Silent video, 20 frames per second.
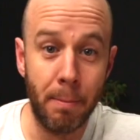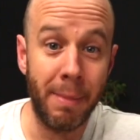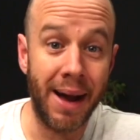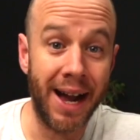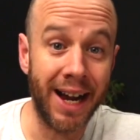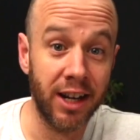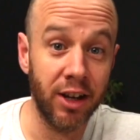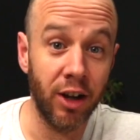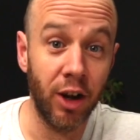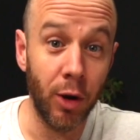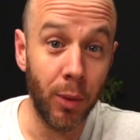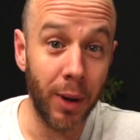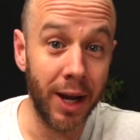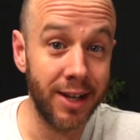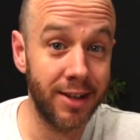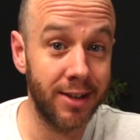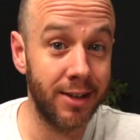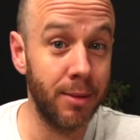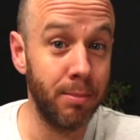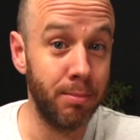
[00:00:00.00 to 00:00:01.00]

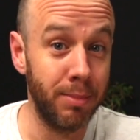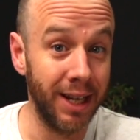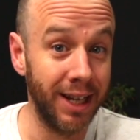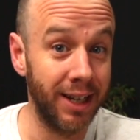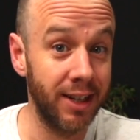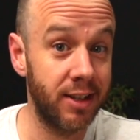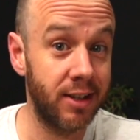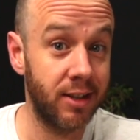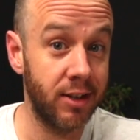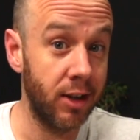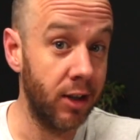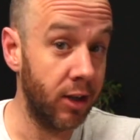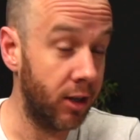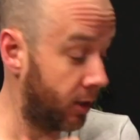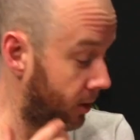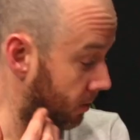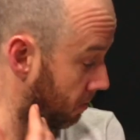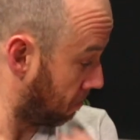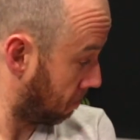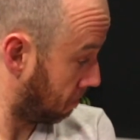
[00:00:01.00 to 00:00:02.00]
macOS Big
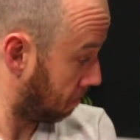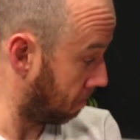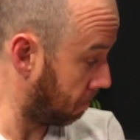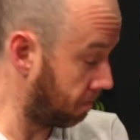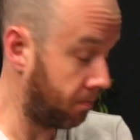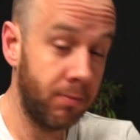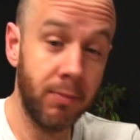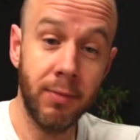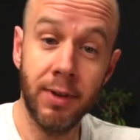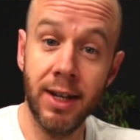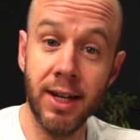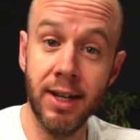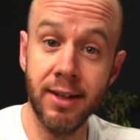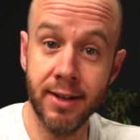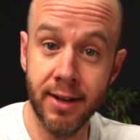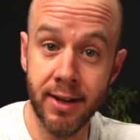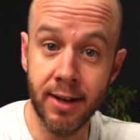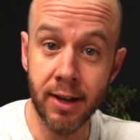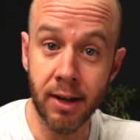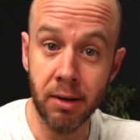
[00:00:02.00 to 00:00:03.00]
Sur
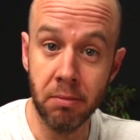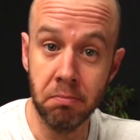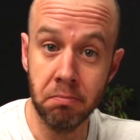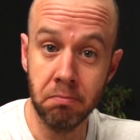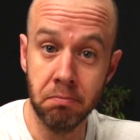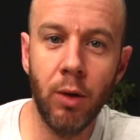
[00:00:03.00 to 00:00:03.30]
is here.